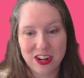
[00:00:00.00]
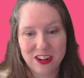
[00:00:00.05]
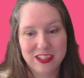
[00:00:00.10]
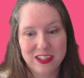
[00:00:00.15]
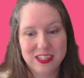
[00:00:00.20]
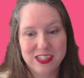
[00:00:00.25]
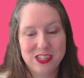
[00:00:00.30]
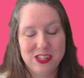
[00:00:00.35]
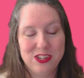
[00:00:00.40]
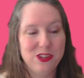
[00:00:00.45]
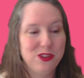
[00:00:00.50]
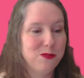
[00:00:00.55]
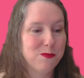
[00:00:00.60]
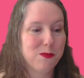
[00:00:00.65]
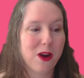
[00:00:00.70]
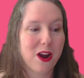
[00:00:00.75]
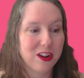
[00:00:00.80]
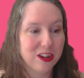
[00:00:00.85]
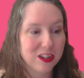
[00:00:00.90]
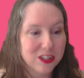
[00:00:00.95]
this new
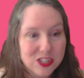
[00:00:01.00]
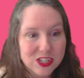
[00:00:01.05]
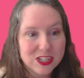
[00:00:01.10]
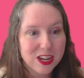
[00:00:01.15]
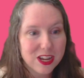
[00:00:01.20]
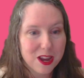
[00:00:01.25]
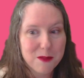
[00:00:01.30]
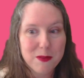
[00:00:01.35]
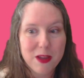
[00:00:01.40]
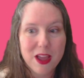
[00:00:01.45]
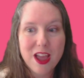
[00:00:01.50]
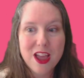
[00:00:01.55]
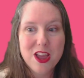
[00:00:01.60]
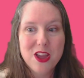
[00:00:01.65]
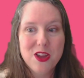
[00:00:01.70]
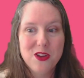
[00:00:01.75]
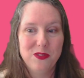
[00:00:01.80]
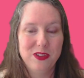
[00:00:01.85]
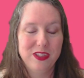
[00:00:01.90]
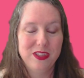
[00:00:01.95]
partnership
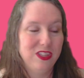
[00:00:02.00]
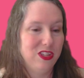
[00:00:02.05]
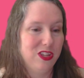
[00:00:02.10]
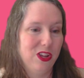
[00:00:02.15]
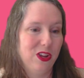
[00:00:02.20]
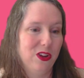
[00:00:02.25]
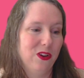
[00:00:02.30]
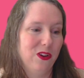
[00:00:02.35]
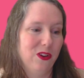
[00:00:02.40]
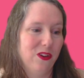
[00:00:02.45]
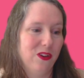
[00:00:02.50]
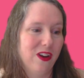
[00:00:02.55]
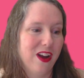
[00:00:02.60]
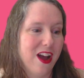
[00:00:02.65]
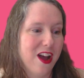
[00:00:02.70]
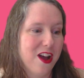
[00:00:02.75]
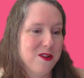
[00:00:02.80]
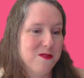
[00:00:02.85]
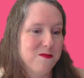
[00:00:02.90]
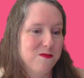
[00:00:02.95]
with you,
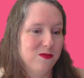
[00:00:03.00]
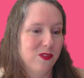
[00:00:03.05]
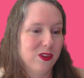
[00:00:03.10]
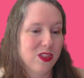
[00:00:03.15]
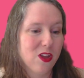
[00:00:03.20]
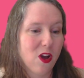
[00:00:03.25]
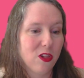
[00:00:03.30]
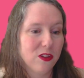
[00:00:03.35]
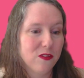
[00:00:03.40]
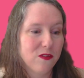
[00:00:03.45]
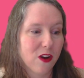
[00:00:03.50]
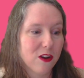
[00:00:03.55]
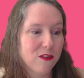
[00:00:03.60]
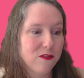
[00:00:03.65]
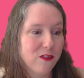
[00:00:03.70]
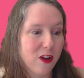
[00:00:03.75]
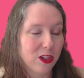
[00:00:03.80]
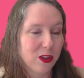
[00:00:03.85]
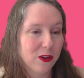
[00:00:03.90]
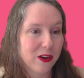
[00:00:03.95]
with all of our
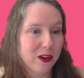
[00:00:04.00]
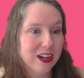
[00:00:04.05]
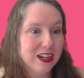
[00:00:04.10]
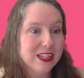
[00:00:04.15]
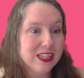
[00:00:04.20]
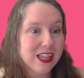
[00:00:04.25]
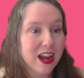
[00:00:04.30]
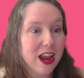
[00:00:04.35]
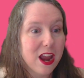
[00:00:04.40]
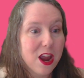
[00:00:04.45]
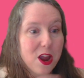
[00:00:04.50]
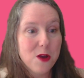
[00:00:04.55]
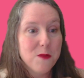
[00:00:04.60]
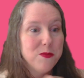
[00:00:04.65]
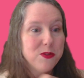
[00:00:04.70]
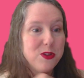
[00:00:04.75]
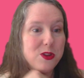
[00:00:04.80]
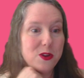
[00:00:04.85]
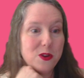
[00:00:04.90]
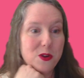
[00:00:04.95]
followers. And I hope
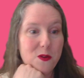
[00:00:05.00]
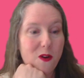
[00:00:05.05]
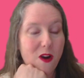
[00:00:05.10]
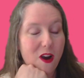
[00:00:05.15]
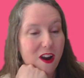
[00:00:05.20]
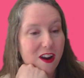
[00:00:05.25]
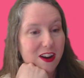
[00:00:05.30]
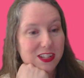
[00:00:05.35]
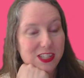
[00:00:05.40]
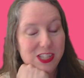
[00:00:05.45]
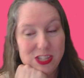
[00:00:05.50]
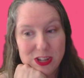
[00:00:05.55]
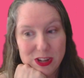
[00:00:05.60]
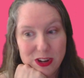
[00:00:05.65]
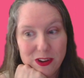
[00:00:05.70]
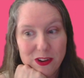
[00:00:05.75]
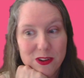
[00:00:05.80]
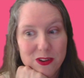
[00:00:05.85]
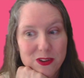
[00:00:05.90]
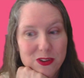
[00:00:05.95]
you are
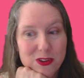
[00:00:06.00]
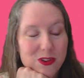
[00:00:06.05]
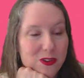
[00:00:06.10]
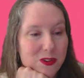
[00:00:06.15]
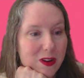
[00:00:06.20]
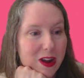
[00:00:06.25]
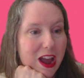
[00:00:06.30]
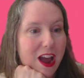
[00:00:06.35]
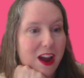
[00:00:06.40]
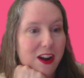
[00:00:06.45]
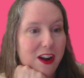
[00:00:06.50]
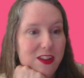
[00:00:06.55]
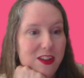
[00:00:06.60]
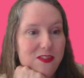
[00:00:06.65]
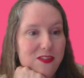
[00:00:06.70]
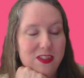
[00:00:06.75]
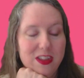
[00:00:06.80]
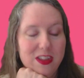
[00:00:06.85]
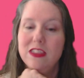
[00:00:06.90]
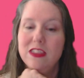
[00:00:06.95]
too. How do you
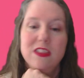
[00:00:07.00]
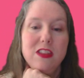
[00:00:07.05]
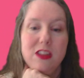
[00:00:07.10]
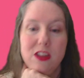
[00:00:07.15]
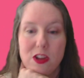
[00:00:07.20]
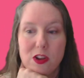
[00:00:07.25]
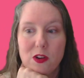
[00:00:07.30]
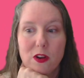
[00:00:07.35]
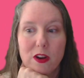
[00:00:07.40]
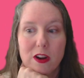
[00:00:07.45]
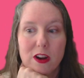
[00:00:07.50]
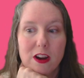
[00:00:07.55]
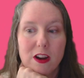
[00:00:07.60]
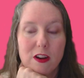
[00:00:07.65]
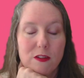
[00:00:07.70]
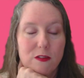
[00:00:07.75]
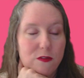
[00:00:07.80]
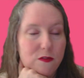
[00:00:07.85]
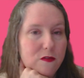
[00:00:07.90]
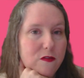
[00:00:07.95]
think that
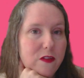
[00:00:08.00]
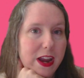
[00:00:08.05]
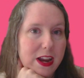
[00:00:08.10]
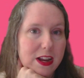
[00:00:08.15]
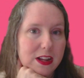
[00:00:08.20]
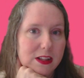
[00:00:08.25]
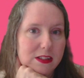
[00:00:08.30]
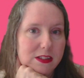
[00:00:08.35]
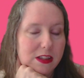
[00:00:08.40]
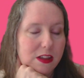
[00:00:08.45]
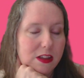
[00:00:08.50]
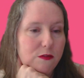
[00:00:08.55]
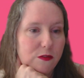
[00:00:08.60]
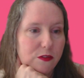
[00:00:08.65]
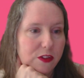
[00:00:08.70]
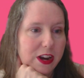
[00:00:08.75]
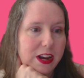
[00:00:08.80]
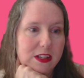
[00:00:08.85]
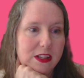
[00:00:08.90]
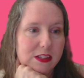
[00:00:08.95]
your fans and
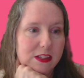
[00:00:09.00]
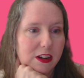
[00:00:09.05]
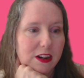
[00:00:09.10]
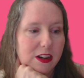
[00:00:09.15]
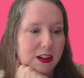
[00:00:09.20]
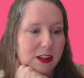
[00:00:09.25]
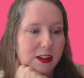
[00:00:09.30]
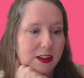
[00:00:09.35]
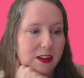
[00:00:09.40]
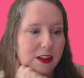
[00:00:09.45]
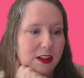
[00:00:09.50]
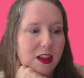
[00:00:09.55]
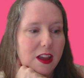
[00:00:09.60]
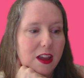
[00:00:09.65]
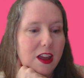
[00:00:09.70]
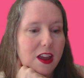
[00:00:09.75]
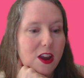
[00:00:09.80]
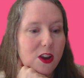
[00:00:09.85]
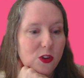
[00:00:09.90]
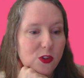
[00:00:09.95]
friends are going to
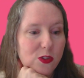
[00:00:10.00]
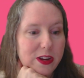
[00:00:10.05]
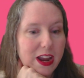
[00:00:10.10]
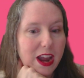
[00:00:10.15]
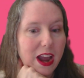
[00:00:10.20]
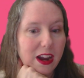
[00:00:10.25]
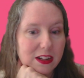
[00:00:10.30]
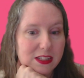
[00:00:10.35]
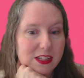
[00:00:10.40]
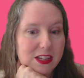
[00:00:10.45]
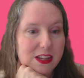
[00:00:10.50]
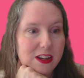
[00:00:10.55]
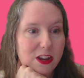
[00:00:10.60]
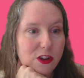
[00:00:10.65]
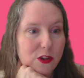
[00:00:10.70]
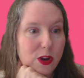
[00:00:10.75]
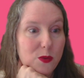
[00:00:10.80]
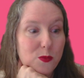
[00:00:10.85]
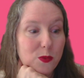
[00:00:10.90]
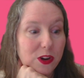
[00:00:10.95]
react to
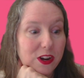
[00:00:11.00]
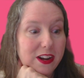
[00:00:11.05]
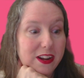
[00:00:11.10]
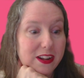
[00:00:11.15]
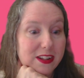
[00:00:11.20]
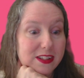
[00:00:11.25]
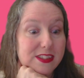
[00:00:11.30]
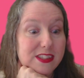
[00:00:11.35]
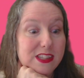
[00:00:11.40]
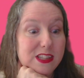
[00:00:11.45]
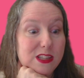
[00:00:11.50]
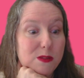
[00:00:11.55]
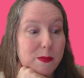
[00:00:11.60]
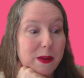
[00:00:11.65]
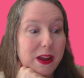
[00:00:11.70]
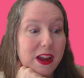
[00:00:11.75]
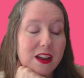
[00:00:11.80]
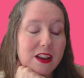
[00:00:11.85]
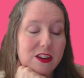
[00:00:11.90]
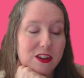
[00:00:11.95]
knowing we're going to
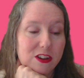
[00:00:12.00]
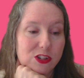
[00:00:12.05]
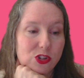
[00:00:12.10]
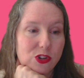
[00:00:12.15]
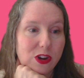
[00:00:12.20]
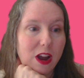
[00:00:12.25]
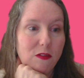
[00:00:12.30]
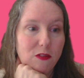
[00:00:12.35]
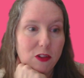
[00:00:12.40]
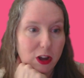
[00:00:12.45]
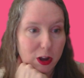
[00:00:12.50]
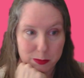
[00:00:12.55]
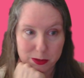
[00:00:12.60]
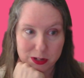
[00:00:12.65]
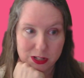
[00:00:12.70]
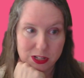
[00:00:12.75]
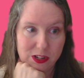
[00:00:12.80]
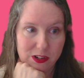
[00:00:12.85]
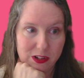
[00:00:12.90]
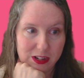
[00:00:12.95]
expand your travel
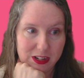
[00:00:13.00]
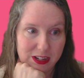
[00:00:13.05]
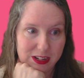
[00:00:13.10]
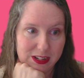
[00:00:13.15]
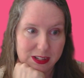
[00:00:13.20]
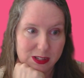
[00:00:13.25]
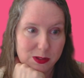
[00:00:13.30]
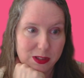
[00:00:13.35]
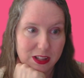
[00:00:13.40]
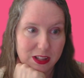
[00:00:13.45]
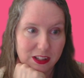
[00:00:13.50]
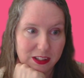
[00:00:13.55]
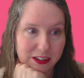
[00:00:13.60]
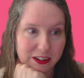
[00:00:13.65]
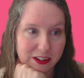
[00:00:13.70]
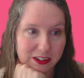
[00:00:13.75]
opportunities with a little